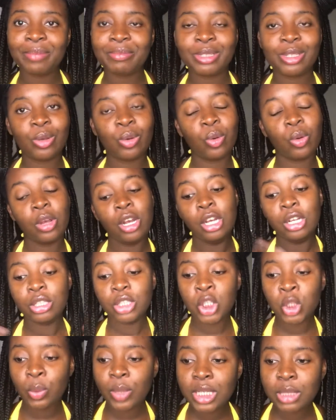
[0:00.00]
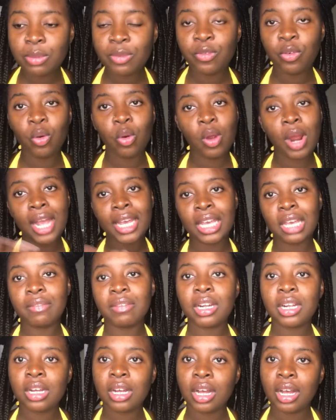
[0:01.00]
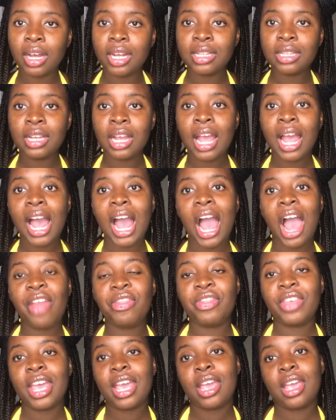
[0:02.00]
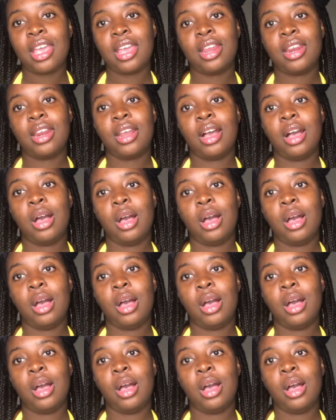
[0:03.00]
So 2 weeks before I gave it a cut, and then